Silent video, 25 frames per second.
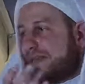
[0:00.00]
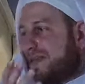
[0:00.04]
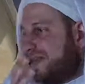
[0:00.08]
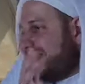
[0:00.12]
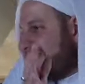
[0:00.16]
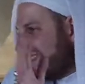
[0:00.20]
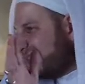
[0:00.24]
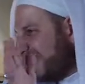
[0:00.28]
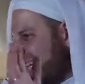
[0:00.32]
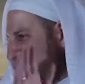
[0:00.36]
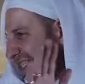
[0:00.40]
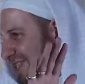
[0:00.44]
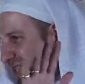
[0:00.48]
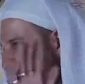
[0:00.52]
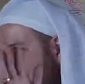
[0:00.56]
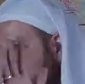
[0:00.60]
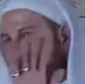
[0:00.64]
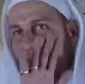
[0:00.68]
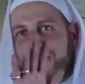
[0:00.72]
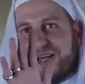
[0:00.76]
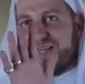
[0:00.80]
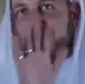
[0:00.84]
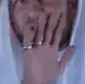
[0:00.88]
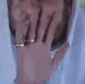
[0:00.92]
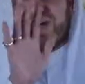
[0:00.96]
these things?
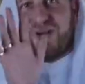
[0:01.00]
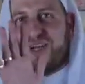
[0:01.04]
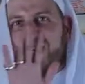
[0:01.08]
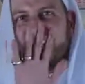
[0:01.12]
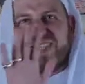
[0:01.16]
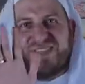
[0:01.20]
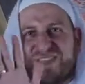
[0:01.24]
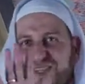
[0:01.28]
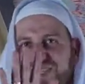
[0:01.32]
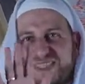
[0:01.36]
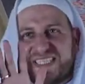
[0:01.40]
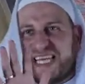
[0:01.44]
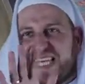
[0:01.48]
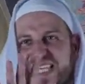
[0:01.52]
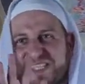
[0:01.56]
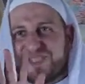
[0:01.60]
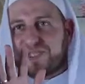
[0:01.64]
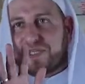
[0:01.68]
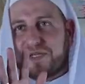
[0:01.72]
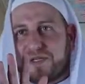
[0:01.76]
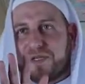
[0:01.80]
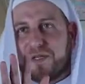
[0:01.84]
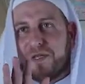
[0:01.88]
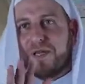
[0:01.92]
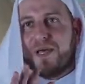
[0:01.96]
No, there's no
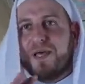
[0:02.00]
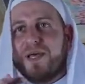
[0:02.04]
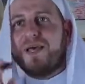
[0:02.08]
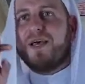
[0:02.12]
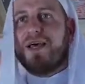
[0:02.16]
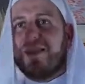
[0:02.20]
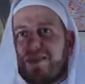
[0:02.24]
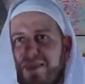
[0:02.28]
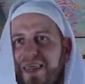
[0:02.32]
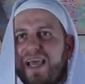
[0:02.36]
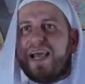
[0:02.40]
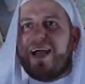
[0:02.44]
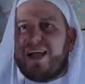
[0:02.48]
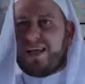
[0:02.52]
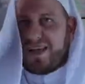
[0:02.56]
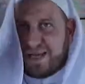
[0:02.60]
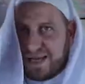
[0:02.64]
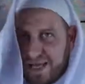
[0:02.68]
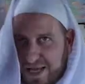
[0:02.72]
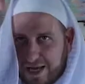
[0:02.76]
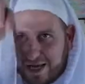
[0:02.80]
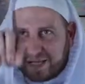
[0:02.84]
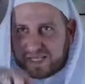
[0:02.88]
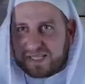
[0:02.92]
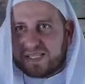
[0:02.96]
consultation. There,
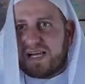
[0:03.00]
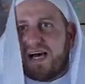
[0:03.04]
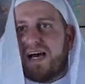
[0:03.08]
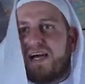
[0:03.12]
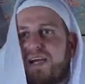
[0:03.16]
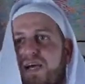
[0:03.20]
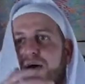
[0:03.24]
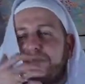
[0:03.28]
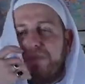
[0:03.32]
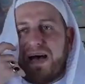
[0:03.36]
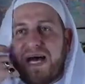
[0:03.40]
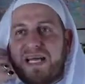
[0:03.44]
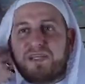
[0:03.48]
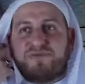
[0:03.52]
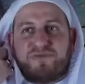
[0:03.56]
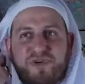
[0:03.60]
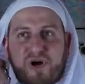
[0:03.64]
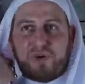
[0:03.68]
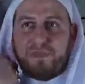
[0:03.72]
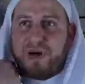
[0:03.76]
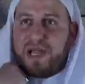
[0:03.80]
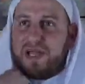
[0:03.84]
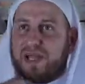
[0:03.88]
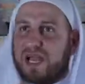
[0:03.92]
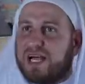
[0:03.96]
it's a command
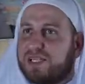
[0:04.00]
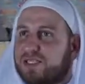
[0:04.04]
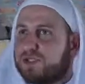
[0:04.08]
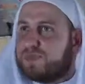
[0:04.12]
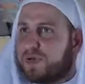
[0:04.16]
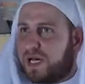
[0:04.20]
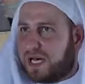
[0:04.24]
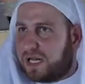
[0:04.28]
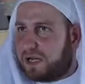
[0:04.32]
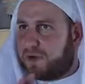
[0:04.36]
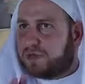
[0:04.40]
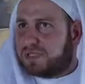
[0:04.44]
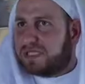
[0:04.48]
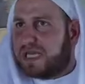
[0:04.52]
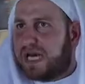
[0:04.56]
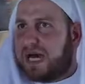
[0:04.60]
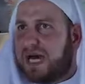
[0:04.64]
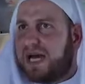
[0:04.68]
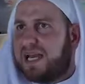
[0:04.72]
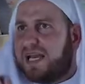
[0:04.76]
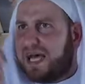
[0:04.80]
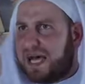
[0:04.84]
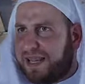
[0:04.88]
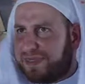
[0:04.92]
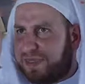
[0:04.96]
from Allah subhanahu wa
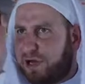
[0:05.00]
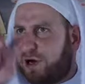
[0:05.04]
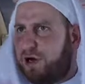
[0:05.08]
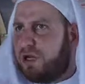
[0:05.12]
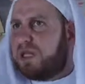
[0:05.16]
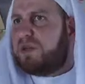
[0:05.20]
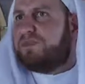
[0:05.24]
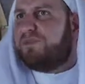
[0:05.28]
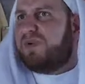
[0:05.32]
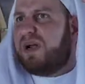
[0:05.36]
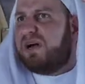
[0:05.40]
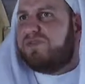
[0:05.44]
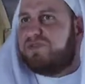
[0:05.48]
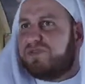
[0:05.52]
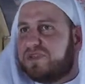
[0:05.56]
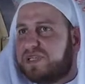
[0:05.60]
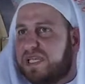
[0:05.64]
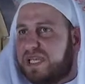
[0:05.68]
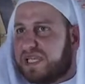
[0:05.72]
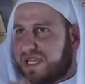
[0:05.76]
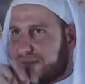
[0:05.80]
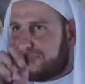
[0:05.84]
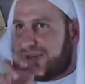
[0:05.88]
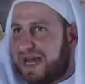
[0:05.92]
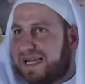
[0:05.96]
ta'ala and the Holy Prophet.
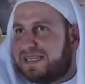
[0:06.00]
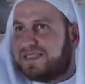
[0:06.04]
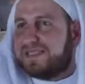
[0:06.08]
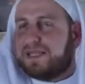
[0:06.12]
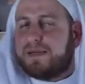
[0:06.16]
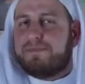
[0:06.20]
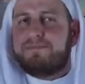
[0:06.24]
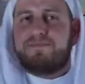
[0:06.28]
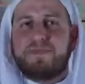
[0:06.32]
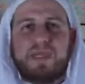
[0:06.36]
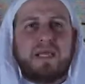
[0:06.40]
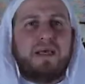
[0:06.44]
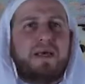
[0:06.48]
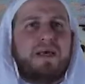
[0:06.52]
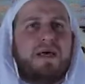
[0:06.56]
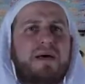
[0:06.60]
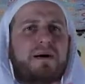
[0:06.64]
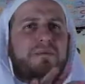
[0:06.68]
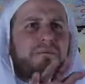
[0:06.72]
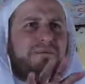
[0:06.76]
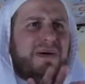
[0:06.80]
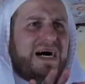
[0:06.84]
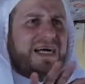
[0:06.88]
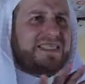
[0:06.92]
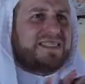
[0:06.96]
He commands them.
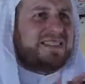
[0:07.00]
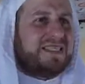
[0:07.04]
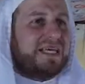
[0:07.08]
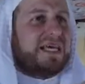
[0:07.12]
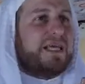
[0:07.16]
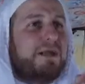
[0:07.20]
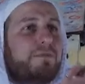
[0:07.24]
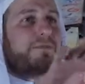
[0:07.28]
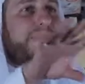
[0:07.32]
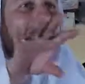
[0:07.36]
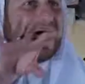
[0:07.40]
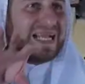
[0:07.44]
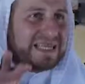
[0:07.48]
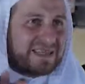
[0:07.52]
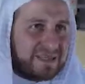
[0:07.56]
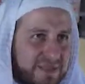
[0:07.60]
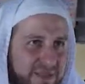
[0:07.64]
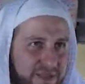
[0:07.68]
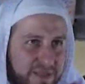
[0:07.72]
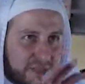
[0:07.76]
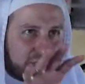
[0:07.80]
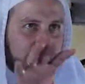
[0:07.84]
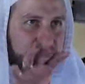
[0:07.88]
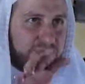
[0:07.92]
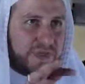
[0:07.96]
But in
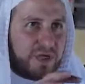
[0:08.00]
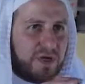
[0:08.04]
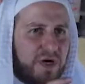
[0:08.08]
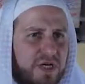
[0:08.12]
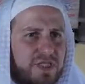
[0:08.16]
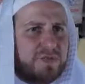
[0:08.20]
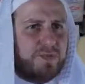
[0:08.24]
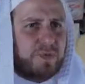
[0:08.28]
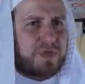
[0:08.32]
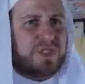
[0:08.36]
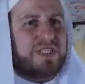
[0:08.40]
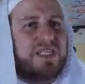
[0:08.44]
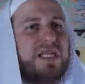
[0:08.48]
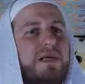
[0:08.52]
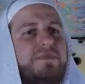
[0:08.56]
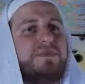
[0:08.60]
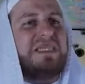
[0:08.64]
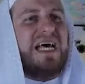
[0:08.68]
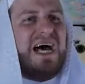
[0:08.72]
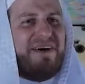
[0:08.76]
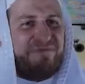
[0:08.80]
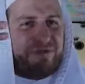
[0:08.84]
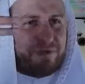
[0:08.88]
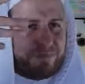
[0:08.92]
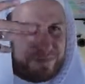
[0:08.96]
battles, because Muslims
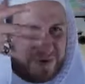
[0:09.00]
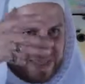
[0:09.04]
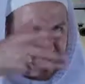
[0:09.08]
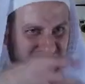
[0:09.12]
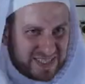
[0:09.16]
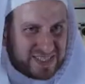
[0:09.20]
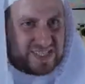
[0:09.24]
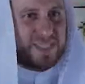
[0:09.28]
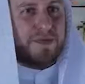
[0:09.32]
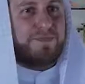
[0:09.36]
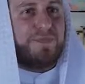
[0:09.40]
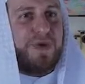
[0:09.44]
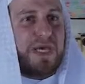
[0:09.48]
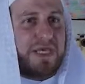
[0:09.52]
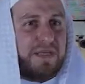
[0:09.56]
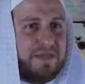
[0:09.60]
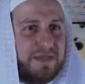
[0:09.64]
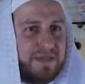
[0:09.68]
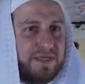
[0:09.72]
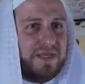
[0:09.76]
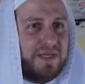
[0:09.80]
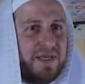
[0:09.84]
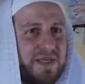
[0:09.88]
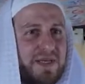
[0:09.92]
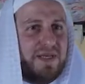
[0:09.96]
have to participate,
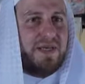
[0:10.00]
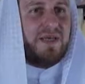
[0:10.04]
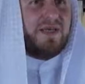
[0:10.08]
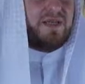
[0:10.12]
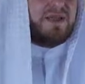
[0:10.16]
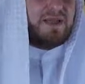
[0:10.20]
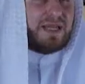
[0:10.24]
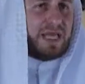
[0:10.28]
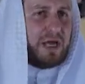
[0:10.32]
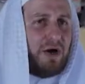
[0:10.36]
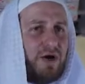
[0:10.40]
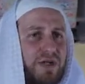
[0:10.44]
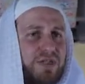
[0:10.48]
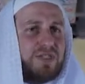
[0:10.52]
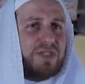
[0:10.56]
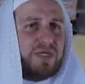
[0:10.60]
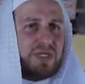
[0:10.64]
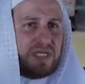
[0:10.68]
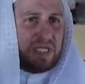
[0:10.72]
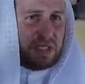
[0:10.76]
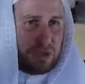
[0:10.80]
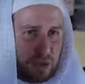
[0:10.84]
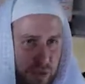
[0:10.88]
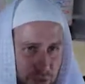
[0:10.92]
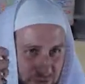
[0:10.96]
they also
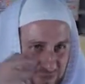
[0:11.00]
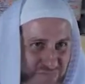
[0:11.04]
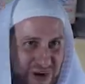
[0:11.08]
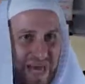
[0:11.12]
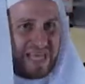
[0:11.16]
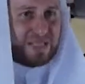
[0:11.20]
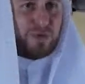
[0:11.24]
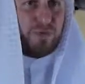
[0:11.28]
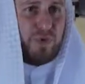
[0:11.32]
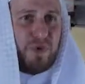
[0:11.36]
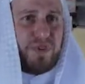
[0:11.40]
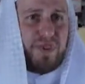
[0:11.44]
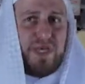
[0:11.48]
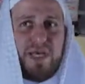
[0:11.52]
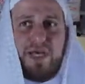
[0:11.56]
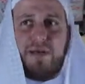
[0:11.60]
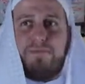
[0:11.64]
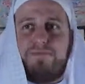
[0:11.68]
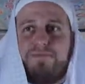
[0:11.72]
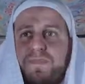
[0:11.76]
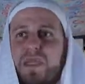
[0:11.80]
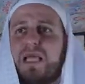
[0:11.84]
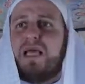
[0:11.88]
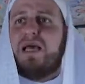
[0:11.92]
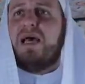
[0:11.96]
need to fight with him.
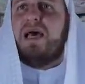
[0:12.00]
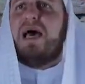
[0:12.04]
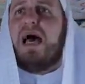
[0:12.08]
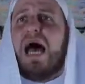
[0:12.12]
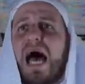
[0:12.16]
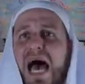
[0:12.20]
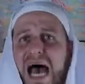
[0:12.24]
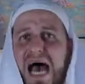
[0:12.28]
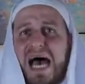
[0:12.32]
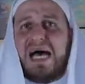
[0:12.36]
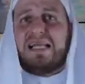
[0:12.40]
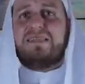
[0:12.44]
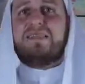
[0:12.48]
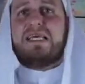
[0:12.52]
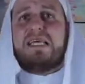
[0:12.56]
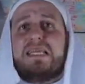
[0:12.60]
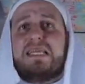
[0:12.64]
And